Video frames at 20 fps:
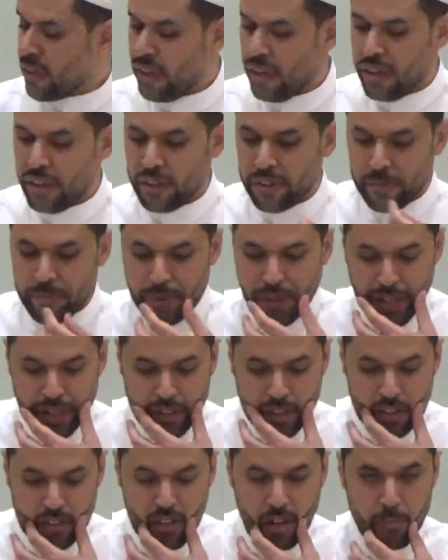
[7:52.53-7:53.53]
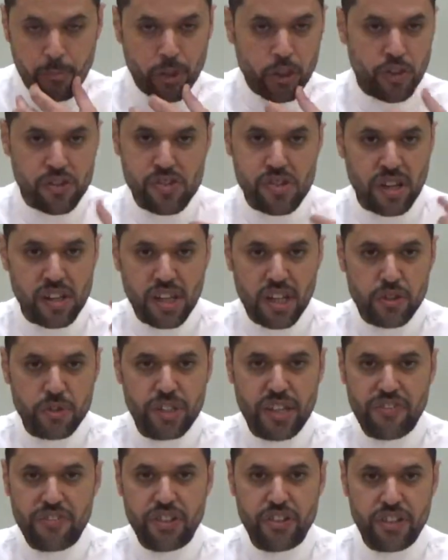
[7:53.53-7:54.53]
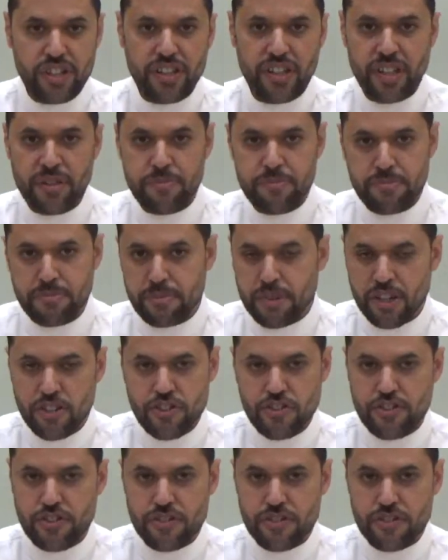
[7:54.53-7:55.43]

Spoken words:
And because Allah could have created him much,